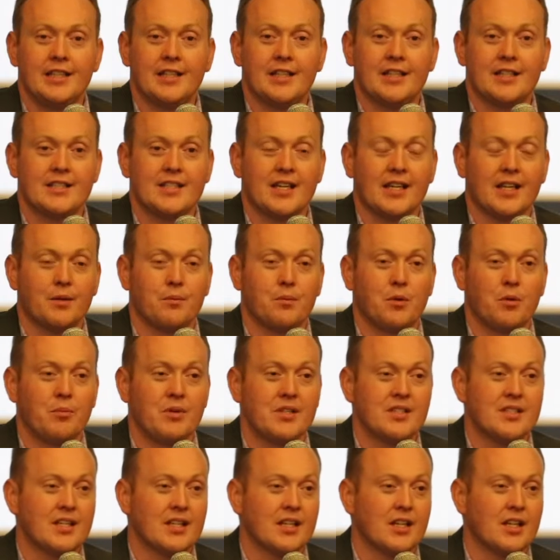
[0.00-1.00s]
then the second one
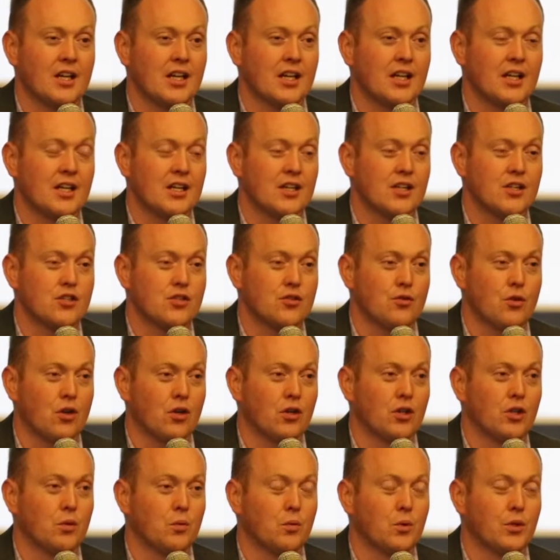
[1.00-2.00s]
we send a
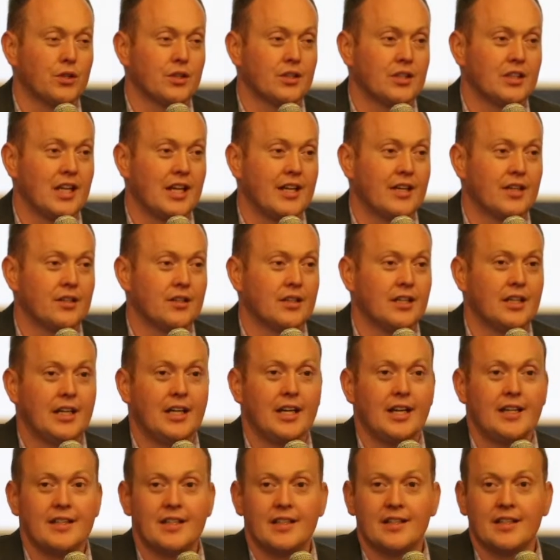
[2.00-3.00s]
stronger worded letter,
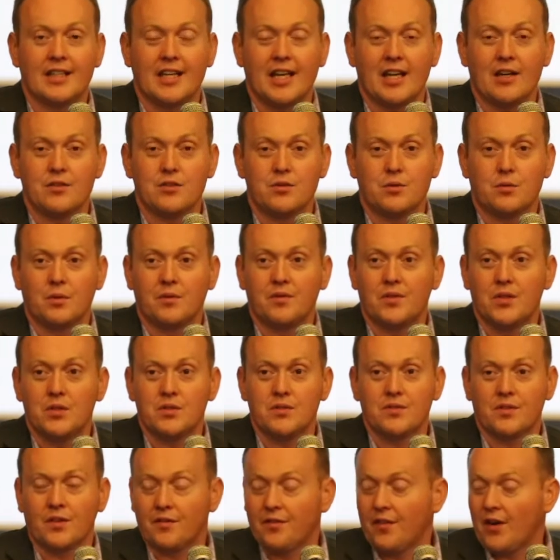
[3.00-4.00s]
and then the council
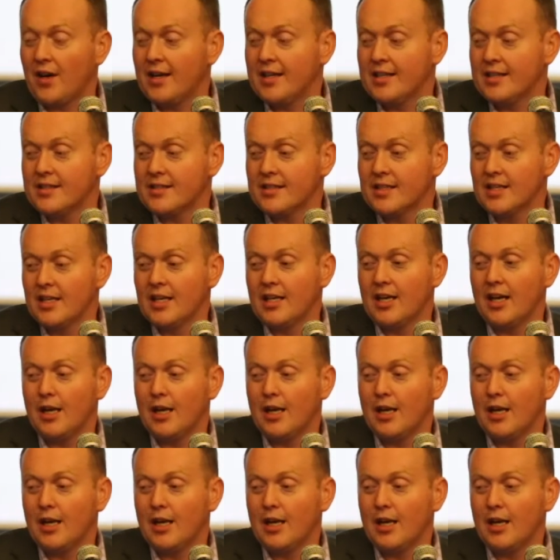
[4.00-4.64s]
reviews for fines?